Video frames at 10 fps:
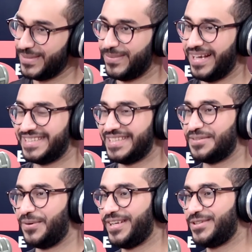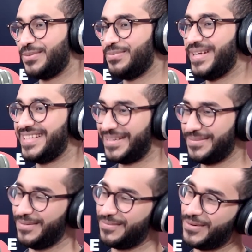But I still wanted to bring
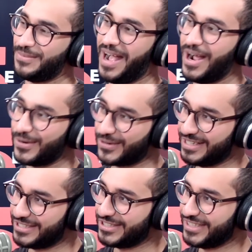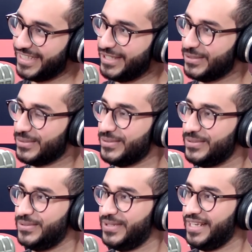something from our culture
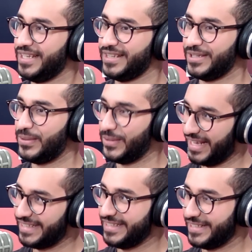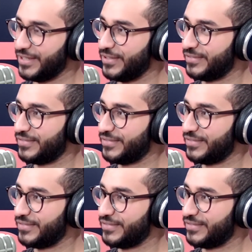into the whole idea of